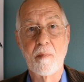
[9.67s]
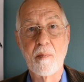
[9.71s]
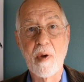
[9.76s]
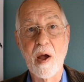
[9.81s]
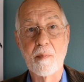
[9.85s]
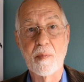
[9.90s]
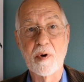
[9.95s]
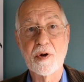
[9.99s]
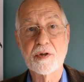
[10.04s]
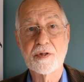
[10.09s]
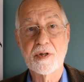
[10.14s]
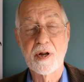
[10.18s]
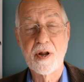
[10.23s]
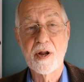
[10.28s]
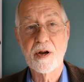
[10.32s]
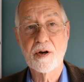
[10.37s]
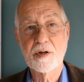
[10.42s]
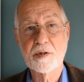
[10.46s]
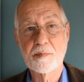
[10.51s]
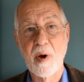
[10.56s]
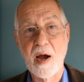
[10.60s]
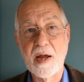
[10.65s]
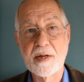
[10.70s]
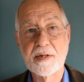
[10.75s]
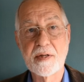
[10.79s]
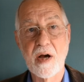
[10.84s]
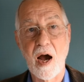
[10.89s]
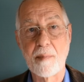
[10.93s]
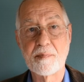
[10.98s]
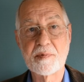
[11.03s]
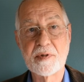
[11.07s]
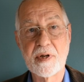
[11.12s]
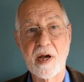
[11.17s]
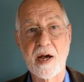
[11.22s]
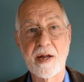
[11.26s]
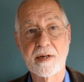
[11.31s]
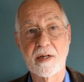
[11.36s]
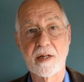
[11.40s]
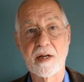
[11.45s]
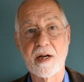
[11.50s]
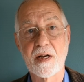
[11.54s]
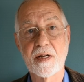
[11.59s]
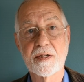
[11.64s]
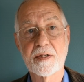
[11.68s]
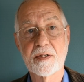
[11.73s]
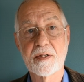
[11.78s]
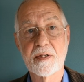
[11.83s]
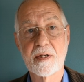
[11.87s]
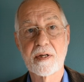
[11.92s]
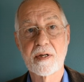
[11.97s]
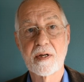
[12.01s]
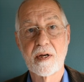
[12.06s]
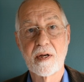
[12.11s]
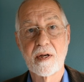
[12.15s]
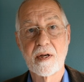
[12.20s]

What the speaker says: members. And here's my top 10 list.